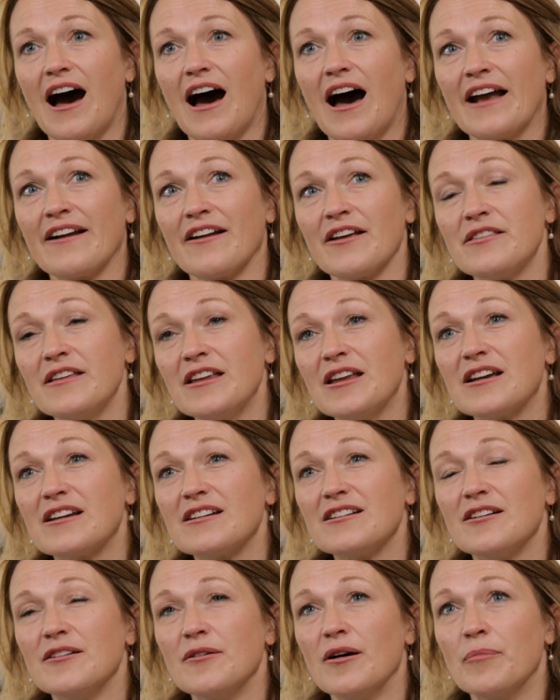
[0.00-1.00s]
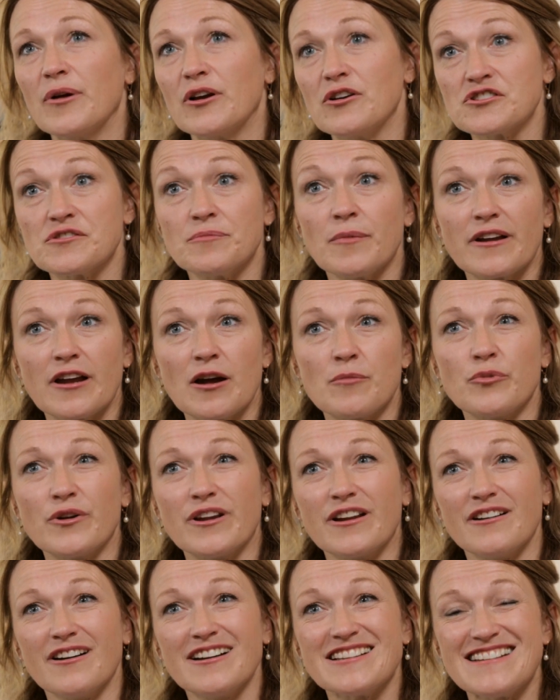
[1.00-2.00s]
And I think because of my
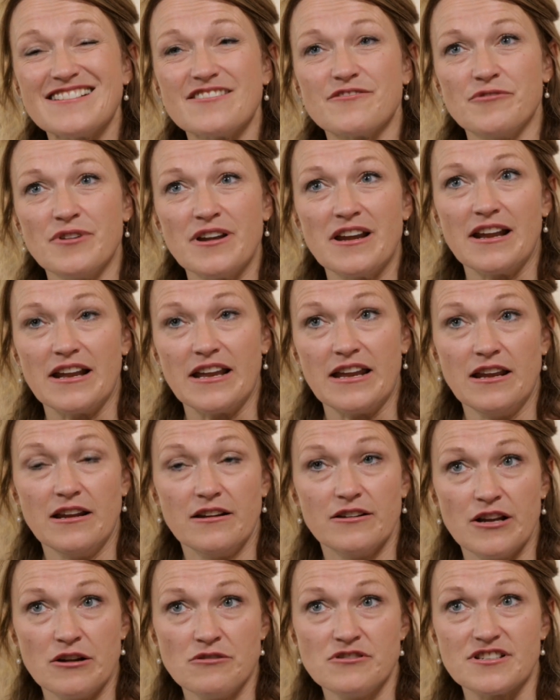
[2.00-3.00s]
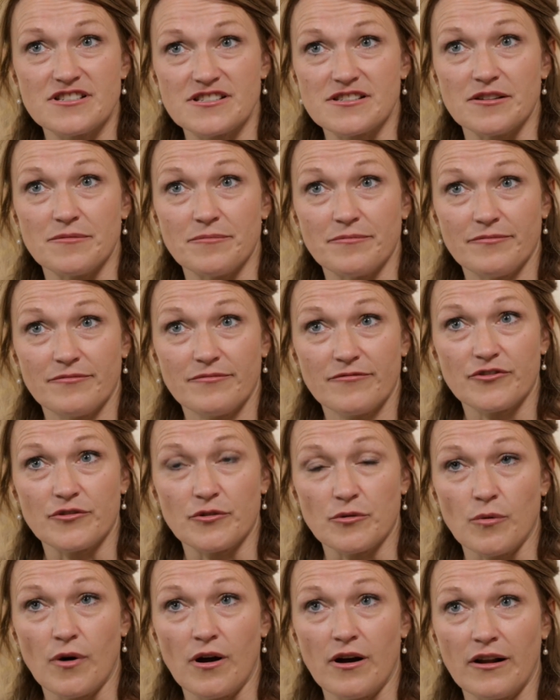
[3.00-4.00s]
upbringing, I didn't really notice them
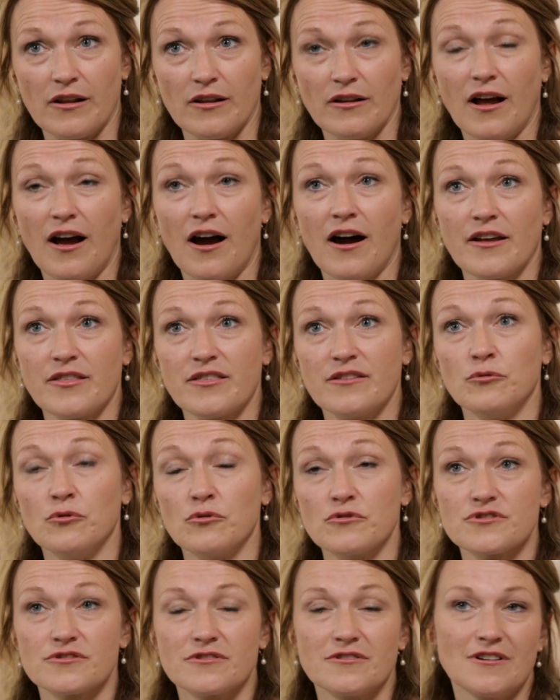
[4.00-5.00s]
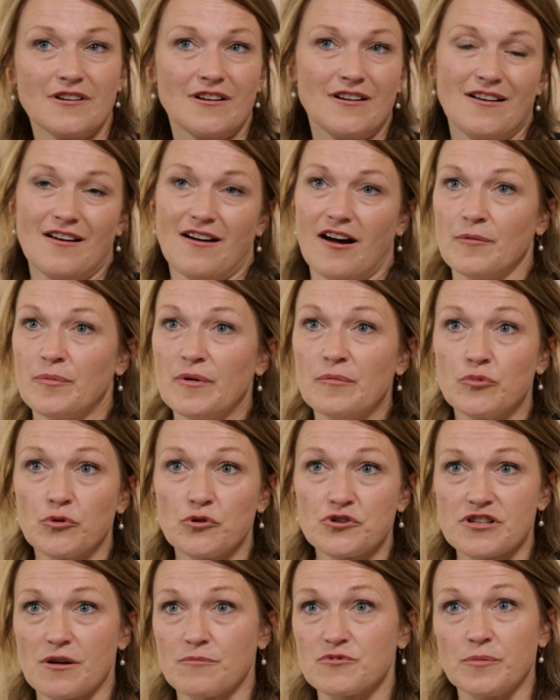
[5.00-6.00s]
for a while. I thought I'd been
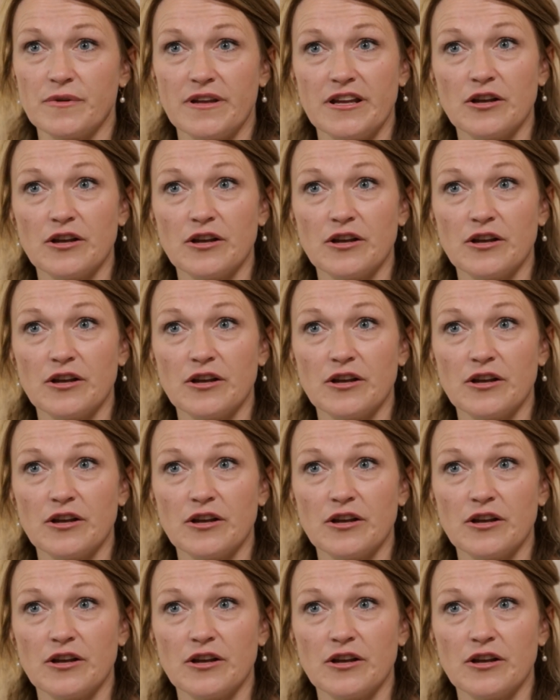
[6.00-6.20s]
brought up to be